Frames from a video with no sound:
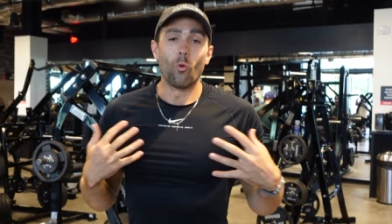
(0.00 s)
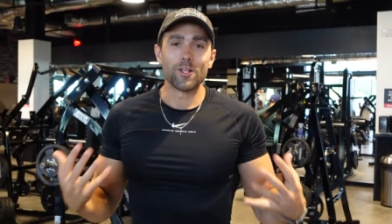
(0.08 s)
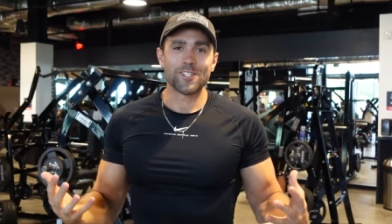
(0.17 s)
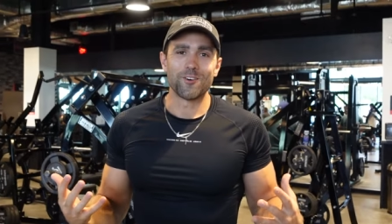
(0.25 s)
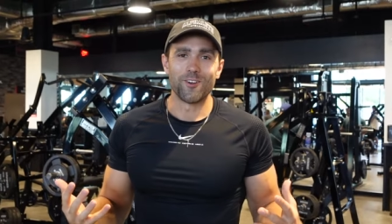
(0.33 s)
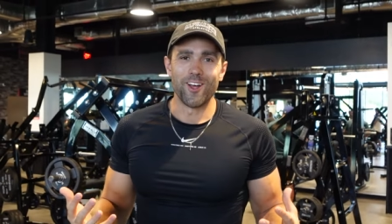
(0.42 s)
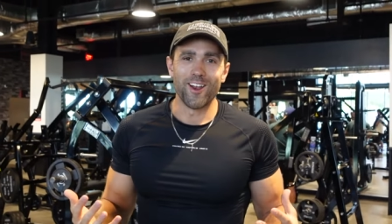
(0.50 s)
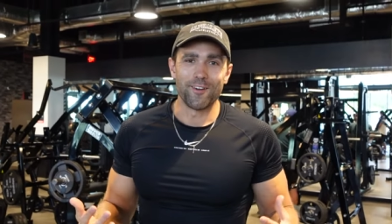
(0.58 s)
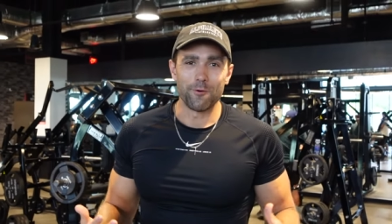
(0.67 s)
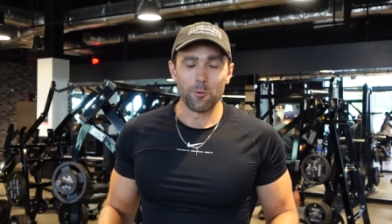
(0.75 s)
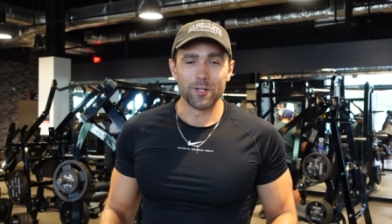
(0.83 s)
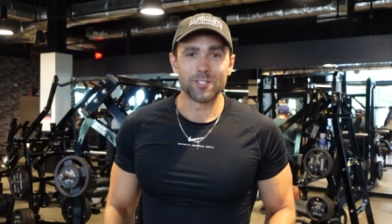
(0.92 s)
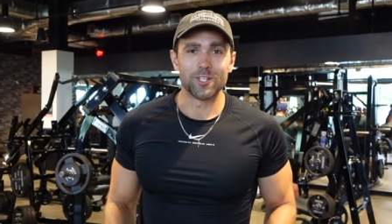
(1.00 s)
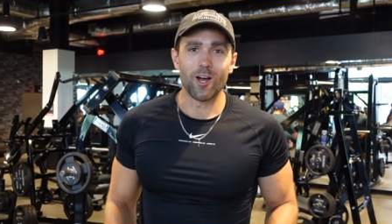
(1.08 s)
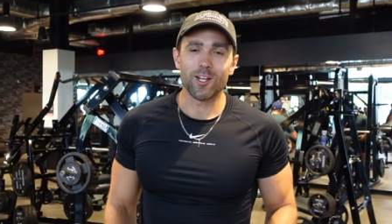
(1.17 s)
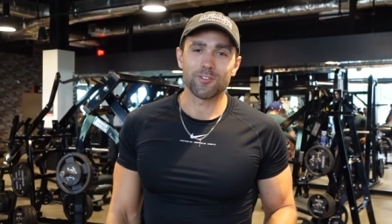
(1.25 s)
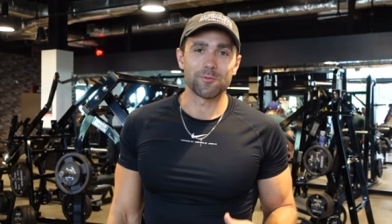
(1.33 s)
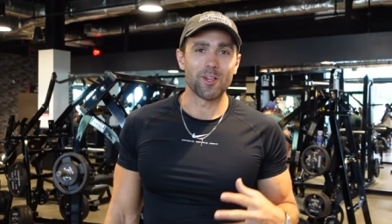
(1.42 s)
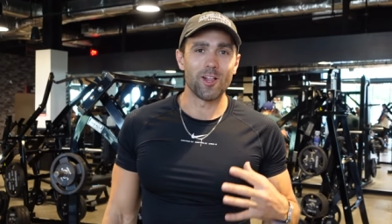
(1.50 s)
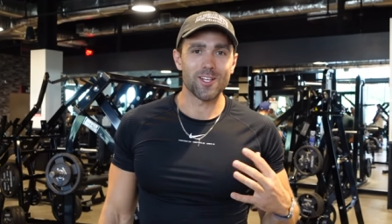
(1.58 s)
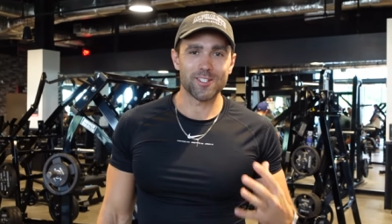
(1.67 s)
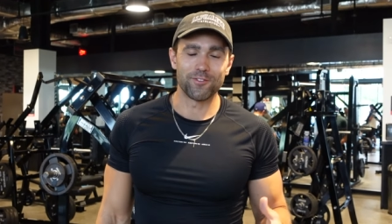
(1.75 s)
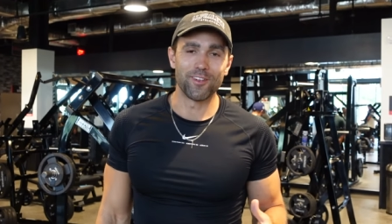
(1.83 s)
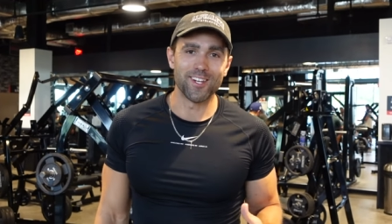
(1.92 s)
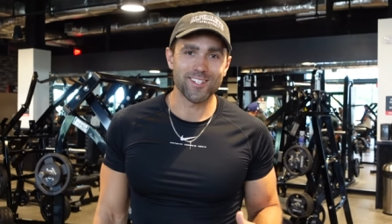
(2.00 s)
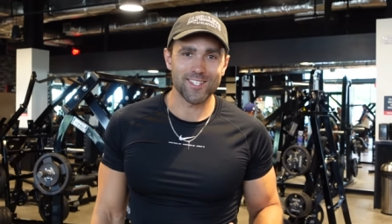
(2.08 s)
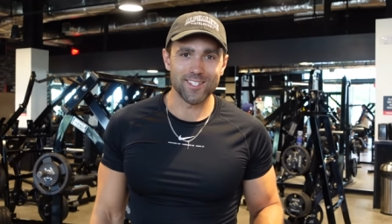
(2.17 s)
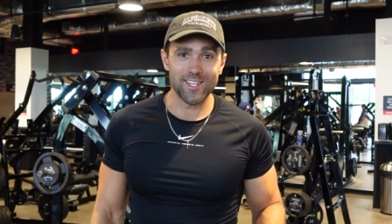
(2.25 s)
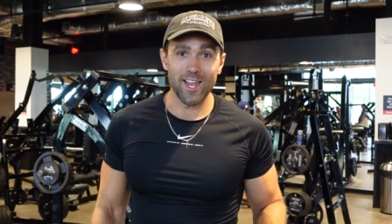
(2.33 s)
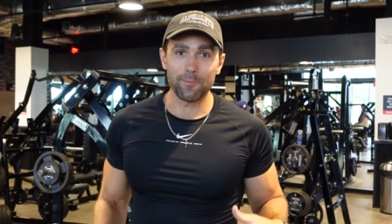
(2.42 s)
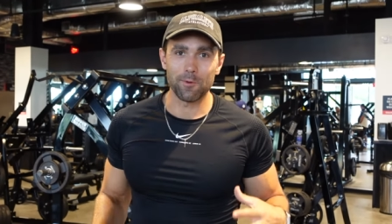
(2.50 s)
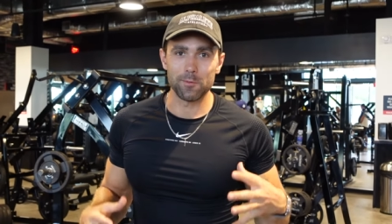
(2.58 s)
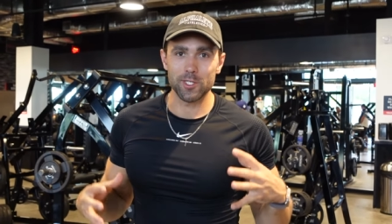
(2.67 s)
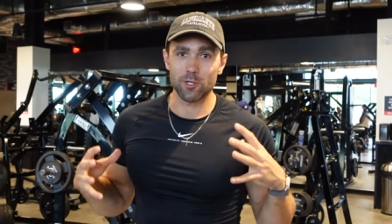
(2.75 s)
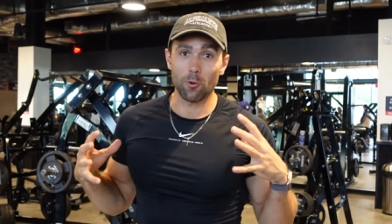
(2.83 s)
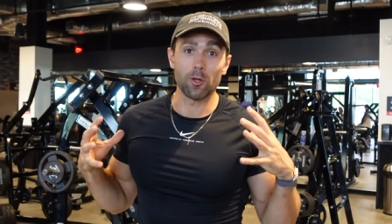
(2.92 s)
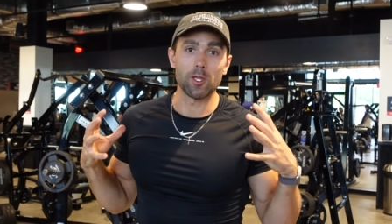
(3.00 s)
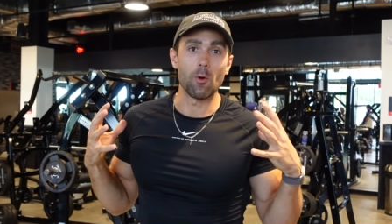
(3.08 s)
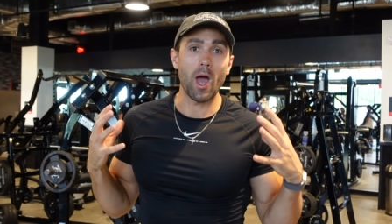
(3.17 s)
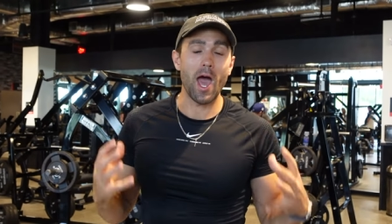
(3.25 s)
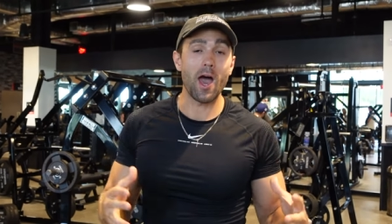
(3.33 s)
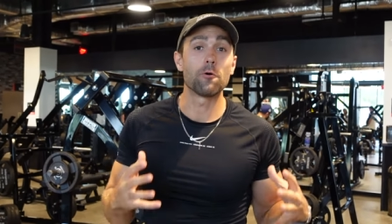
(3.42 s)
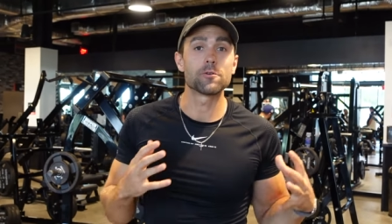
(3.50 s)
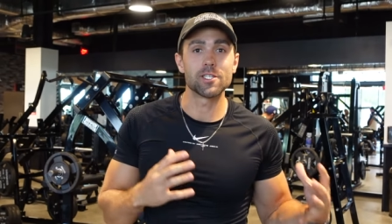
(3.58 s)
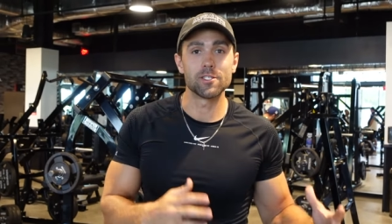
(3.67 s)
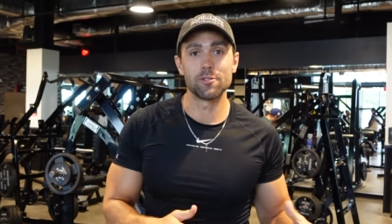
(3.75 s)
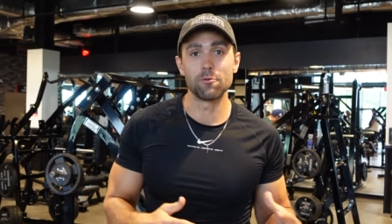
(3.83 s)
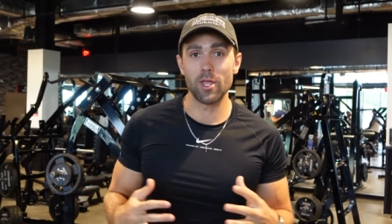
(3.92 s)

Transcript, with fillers: What's going on everyone? Josh from Colossus Fitness and today I'm going to be showing you how to do